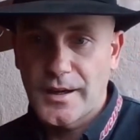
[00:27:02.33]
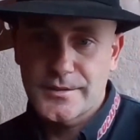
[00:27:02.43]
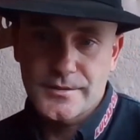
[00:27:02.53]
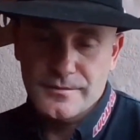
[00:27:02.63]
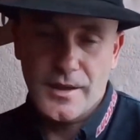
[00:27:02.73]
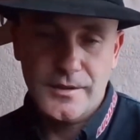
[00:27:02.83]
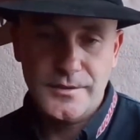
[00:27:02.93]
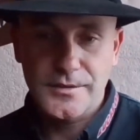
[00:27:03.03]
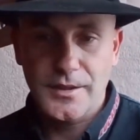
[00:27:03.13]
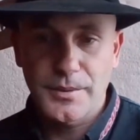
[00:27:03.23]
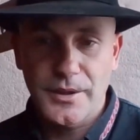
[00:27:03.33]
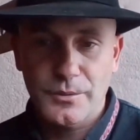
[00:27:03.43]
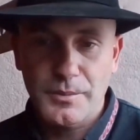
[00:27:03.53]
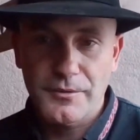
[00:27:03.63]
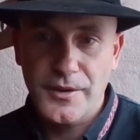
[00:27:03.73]
I just like
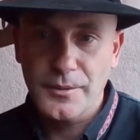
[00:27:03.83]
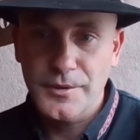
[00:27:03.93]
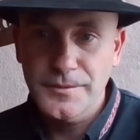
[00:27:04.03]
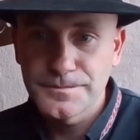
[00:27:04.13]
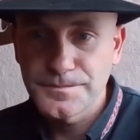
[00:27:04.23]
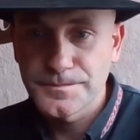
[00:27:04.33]
being with my family.